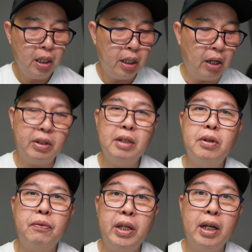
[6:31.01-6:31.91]
Now in terms
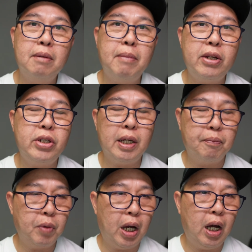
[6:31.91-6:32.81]
of gear matching,
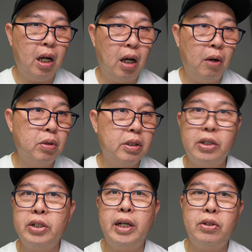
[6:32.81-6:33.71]
I would
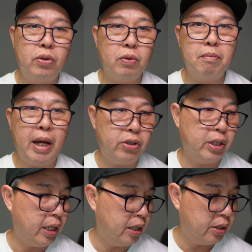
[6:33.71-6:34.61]
suggest to match
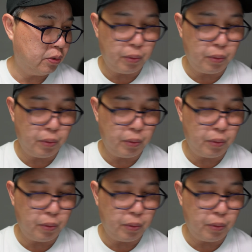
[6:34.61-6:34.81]
gears